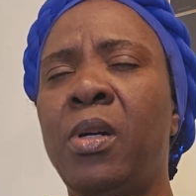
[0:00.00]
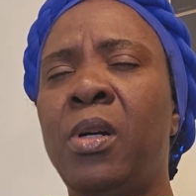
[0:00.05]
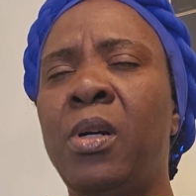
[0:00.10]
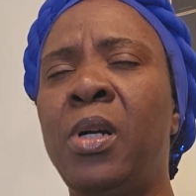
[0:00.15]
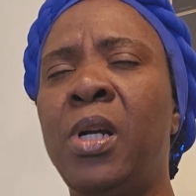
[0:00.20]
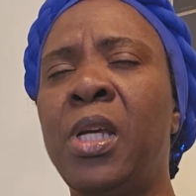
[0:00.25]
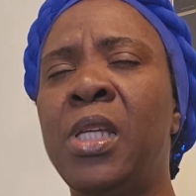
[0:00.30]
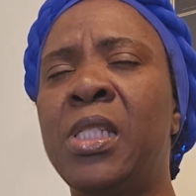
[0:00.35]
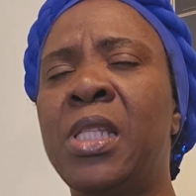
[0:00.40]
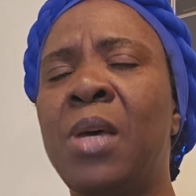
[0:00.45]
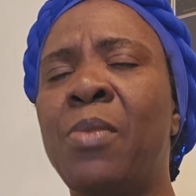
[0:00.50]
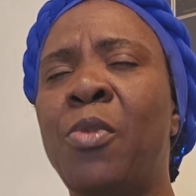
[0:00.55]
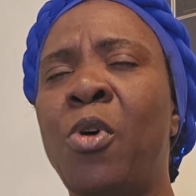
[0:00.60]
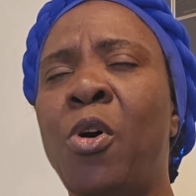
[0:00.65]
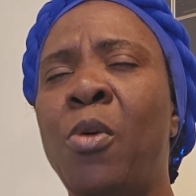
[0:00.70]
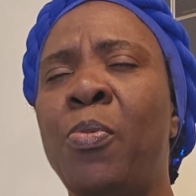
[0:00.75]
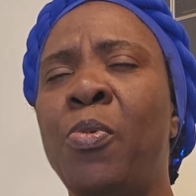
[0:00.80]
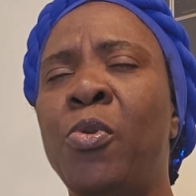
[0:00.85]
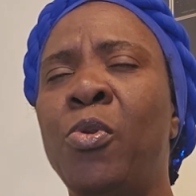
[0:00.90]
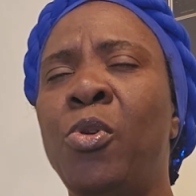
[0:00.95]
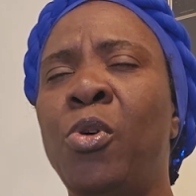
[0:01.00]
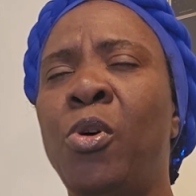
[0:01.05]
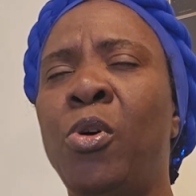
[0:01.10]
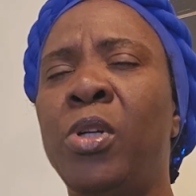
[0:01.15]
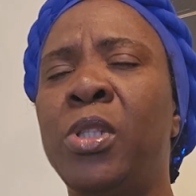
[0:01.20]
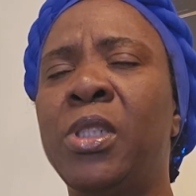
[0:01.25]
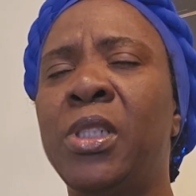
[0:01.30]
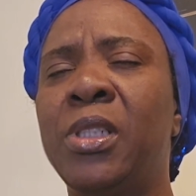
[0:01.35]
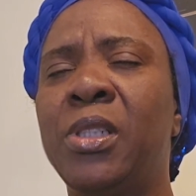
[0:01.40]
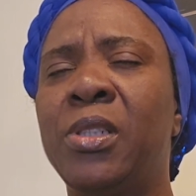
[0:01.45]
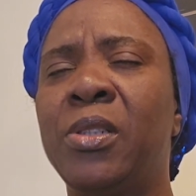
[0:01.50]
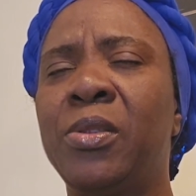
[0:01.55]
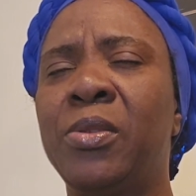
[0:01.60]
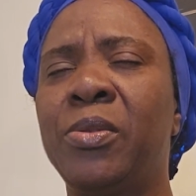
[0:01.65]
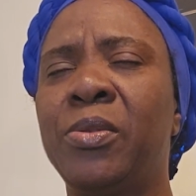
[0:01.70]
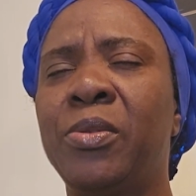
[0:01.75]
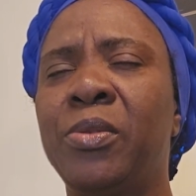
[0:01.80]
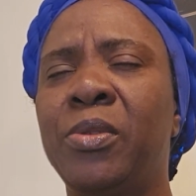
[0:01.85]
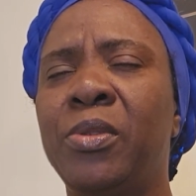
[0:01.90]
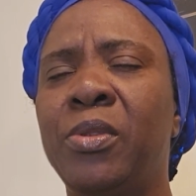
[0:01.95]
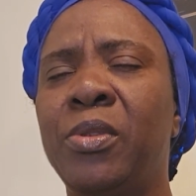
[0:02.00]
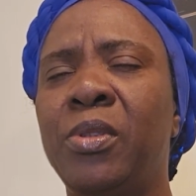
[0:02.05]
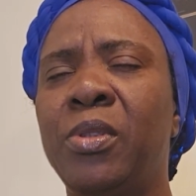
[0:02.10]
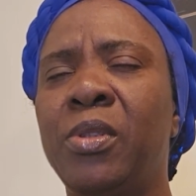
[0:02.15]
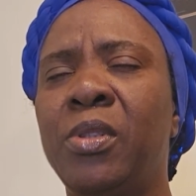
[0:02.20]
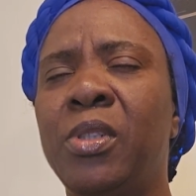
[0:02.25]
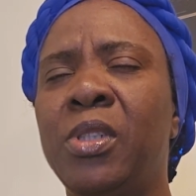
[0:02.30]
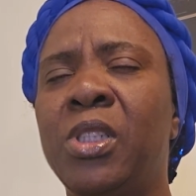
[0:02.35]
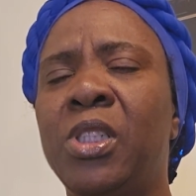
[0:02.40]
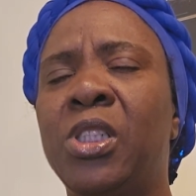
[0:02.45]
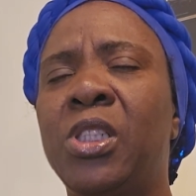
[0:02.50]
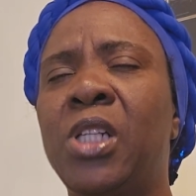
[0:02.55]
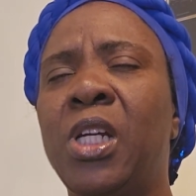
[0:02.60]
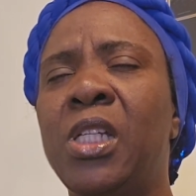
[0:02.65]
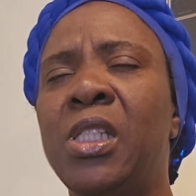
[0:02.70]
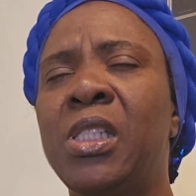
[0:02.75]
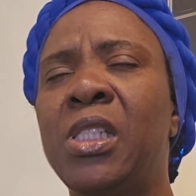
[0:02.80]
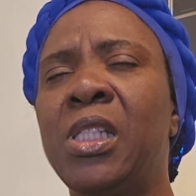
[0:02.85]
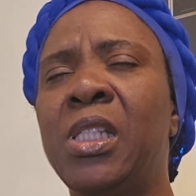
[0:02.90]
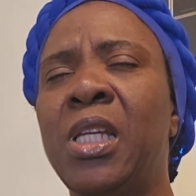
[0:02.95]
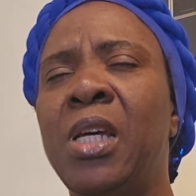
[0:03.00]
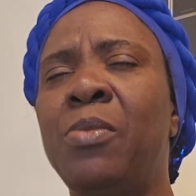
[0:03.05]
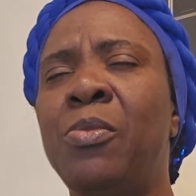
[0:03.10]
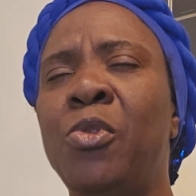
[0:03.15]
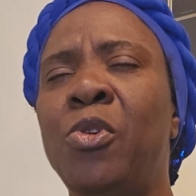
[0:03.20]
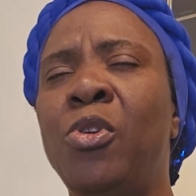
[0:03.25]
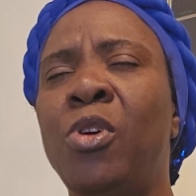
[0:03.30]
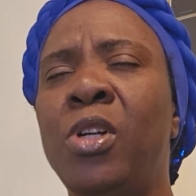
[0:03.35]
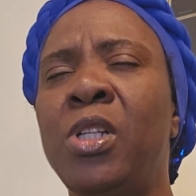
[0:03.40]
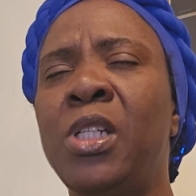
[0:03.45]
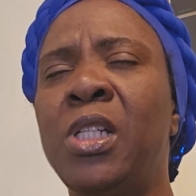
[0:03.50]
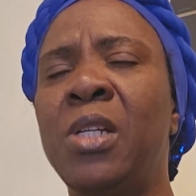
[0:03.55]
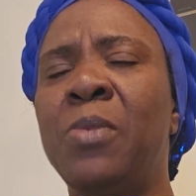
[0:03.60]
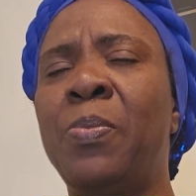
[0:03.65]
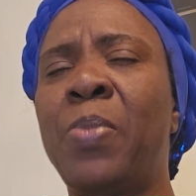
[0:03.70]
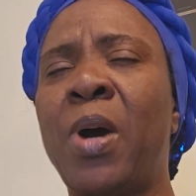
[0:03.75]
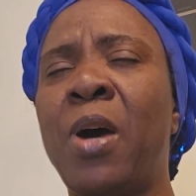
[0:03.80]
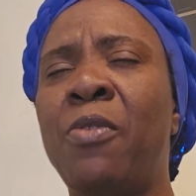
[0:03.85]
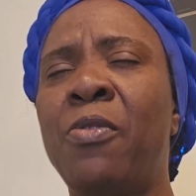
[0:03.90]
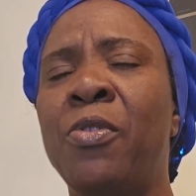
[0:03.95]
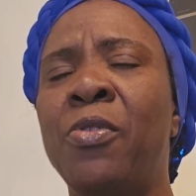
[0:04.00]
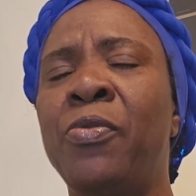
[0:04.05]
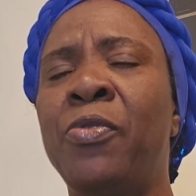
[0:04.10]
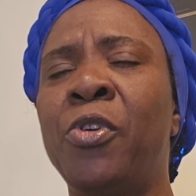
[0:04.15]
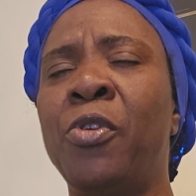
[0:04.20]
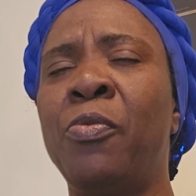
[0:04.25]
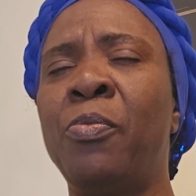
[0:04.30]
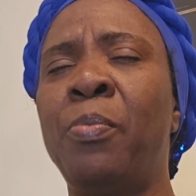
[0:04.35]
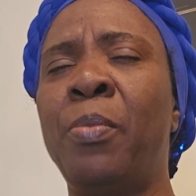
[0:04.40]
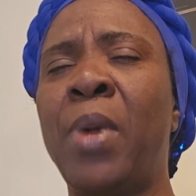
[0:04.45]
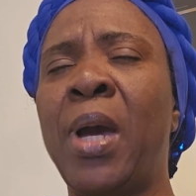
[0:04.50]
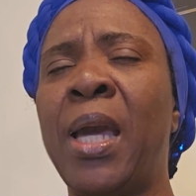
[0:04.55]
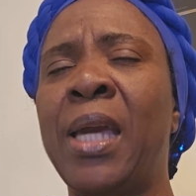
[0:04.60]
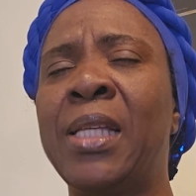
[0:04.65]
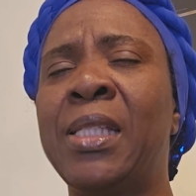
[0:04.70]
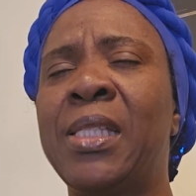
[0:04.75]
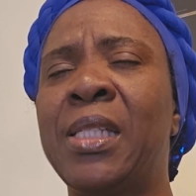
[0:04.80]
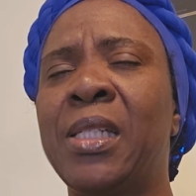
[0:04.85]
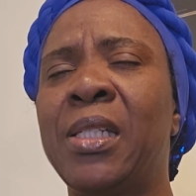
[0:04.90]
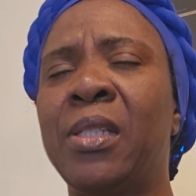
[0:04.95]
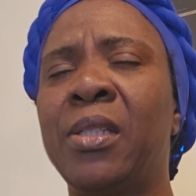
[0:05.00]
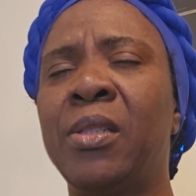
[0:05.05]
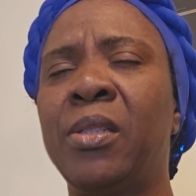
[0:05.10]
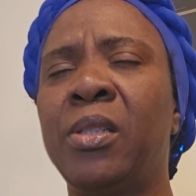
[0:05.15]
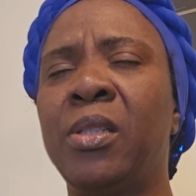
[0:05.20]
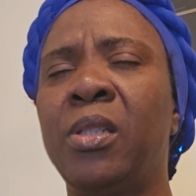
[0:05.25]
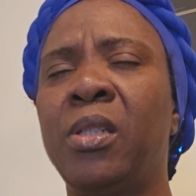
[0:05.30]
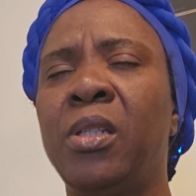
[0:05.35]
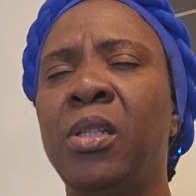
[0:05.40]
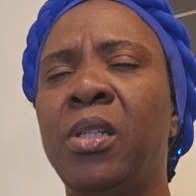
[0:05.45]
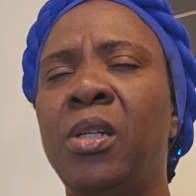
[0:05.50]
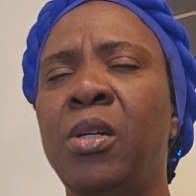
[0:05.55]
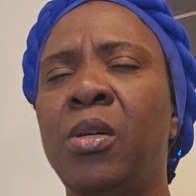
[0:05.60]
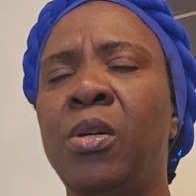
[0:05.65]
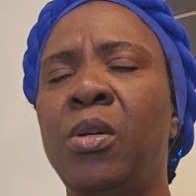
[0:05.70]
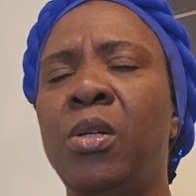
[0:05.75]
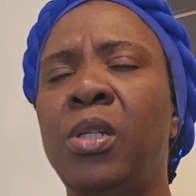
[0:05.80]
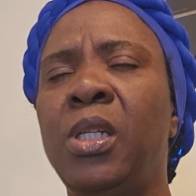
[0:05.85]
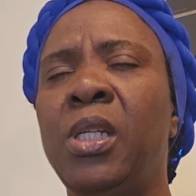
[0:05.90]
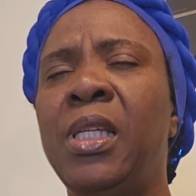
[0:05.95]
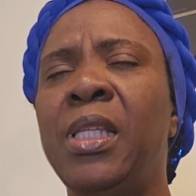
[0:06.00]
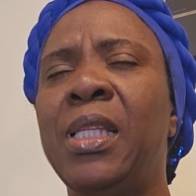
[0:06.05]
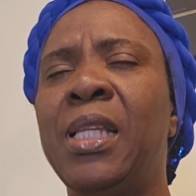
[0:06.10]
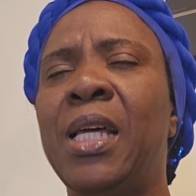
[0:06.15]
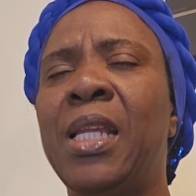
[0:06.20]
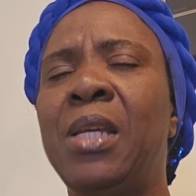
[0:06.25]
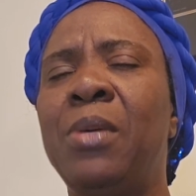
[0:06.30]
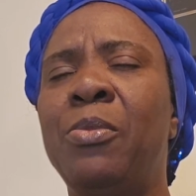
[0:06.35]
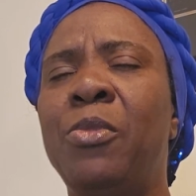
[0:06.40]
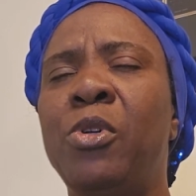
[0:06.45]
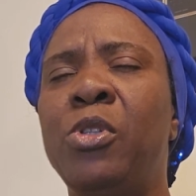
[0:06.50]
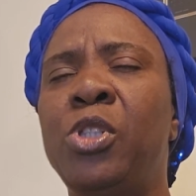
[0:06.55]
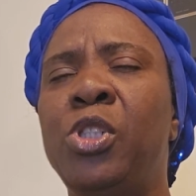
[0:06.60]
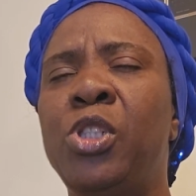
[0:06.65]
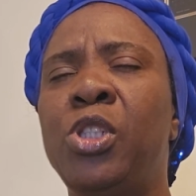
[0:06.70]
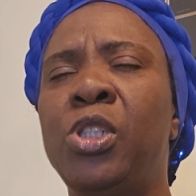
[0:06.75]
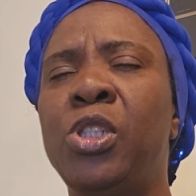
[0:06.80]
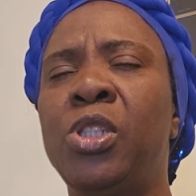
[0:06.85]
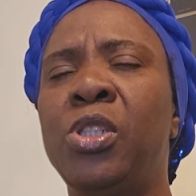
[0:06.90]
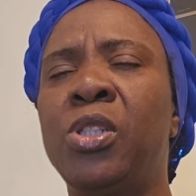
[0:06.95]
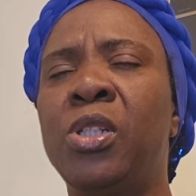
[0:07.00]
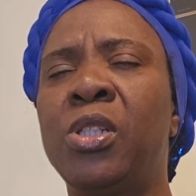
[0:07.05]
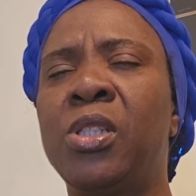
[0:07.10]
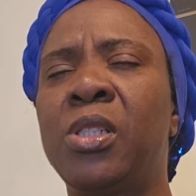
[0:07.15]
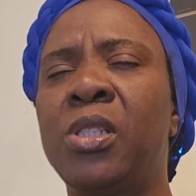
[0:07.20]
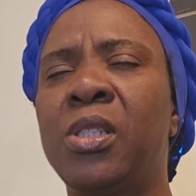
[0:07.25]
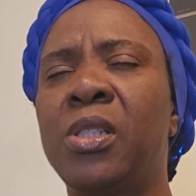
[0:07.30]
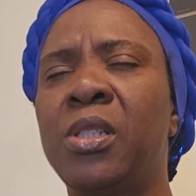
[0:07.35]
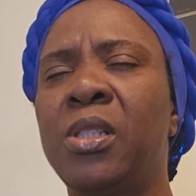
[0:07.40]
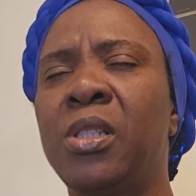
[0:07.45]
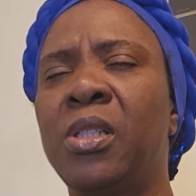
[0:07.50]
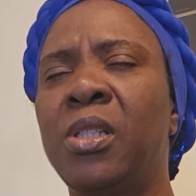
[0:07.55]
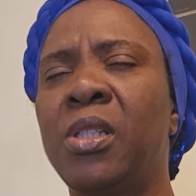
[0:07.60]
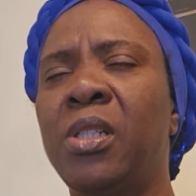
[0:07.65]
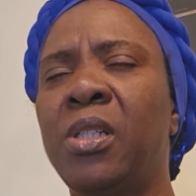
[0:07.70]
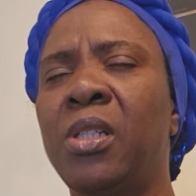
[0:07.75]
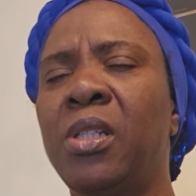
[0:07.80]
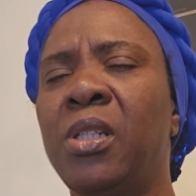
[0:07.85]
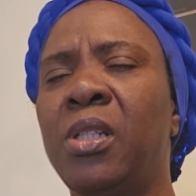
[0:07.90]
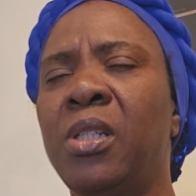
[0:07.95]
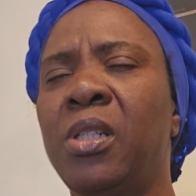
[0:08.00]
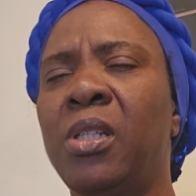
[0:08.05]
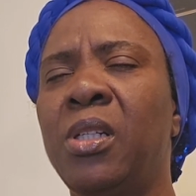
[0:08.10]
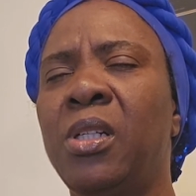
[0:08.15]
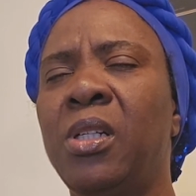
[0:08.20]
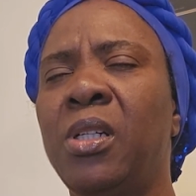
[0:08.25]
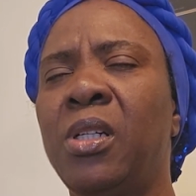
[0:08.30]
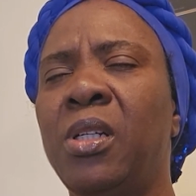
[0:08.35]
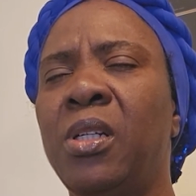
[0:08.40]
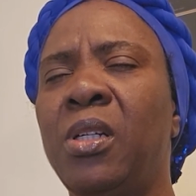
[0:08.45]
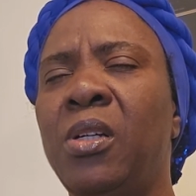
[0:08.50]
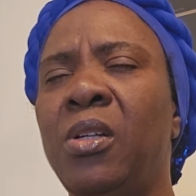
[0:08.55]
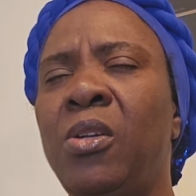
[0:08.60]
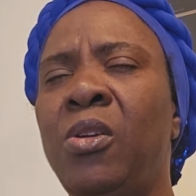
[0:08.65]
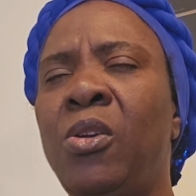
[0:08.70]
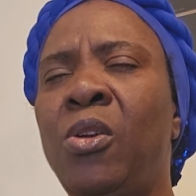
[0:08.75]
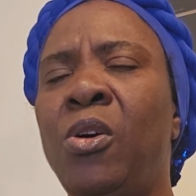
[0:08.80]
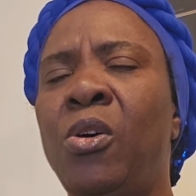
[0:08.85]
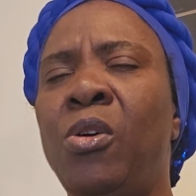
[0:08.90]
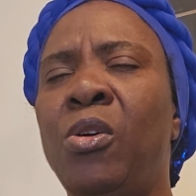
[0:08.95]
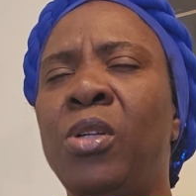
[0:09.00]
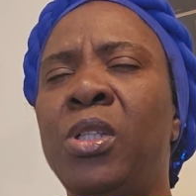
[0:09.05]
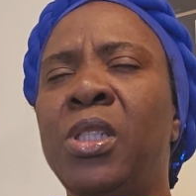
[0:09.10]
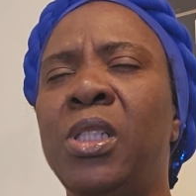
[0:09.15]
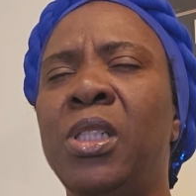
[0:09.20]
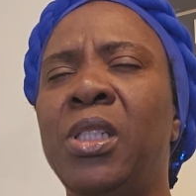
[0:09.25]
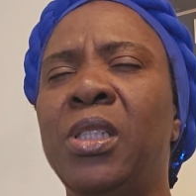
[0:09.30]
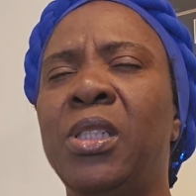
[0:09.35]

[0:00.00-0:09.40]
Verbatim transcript: Raise them up, O Lord. Strengthen them, O Lord, in the power of your might. In the name of Jesus. Lord,